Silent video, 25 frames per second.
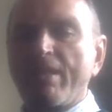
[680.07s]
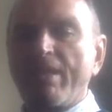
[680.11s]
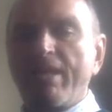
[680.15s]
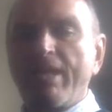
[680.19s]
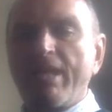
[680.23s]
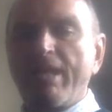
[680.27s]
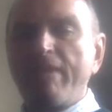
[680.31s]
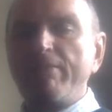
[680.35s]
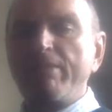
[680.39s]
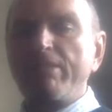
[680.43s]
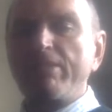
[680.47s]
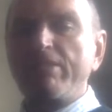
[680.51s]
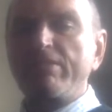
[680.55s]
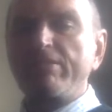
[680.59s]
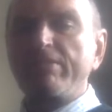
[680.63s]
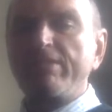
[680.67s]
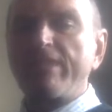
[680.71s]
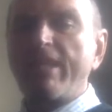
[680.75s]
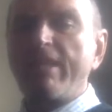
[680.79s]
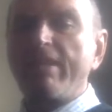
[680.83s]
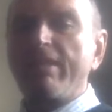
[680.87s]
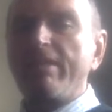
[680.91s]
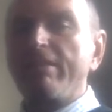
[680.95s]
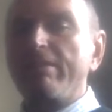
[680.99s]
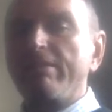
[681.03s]
How much is
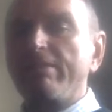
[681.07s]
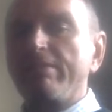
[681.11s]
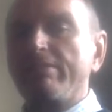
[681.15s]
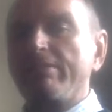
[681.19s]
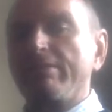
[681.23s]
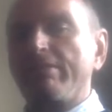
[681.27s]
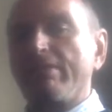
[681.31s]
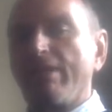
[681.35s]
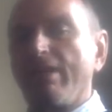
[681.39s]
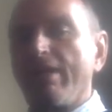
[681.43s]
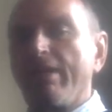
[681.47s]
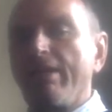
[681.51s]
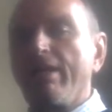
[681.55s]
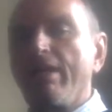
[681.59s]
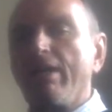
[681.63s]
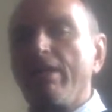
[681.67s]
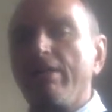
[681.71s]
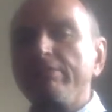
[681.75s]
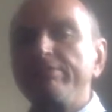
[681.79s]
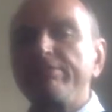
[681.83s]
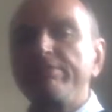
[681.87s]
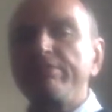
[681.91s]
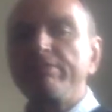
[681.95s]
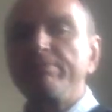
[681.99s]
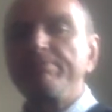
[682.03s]
that? I
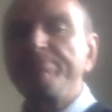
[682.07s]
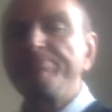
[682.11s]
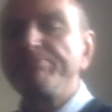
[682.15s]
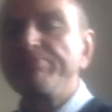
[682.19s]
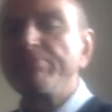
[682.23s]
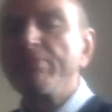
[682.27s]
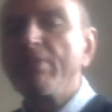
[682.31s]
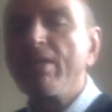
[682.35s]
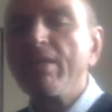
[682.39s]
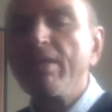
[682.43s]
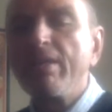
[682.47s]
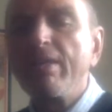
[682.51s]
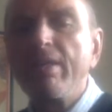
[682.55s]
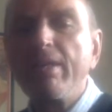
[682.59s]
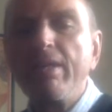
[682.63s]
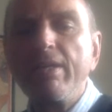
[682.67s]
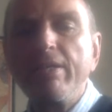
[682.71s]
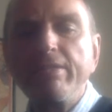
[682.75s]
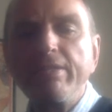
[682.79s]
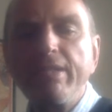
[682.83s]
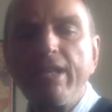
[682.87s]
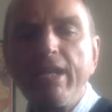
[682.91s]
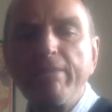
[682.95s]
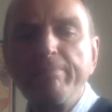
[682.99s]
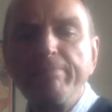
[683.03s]
asked.
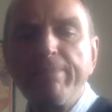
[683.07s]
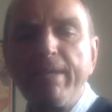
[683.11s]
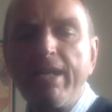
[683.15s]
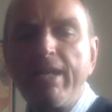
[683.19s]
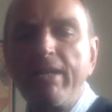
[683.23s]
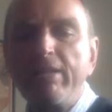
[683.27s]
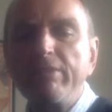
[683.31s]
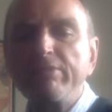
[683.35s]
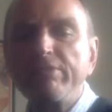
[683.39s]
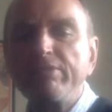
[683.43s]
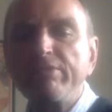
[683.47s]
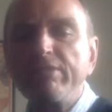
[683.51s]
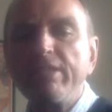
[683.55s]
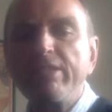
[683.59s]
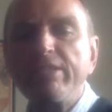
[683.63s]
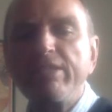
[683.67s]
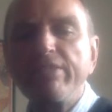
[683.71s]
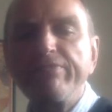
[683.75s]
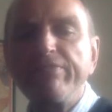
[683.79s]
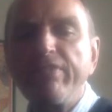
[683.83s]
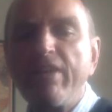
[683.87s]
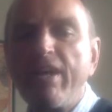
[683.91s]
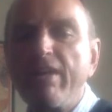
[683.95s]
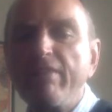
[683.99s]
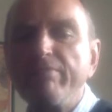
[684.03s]

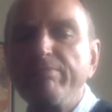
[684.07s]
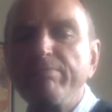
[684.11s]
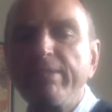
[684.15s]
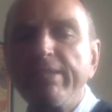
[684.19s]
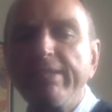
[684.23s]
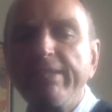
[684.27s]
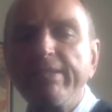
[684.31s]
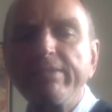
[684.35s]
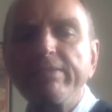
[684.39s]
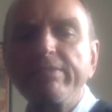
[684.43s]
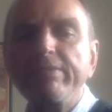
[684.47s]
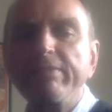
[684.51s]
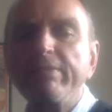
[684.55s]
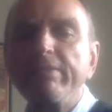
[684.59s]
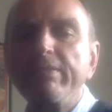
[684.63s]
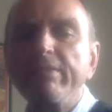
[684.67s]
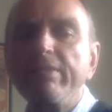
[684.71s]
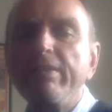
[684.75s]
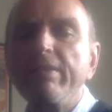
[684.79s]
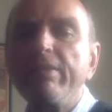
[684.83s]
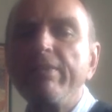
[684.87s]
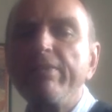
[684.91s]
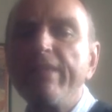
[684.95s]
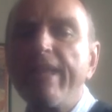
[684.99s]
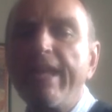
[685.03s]
£9.95, please.
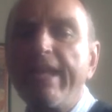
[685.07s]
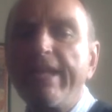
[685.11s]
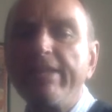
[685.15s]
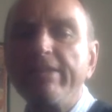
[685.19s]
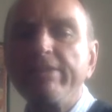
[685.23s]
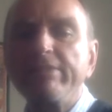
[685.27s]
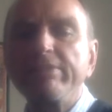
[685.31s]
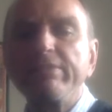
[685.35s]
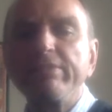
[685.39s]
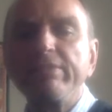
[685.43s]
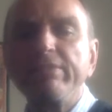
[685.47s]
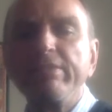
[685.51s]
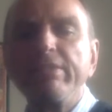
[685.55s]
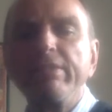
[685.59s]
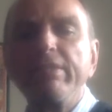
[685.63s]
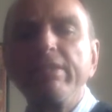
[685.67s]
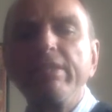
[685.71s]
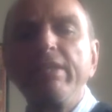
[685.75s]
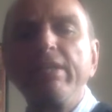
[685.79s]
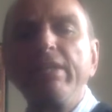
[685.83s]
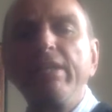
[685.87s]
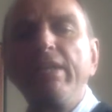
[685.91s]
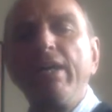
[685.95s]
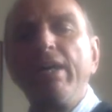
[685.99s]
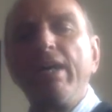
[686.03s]
Thanks.
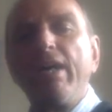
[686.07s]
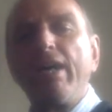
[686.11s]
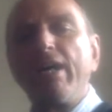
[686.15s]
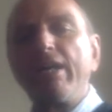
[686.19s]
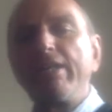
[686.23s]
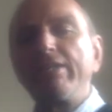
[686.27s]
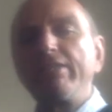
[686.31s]
I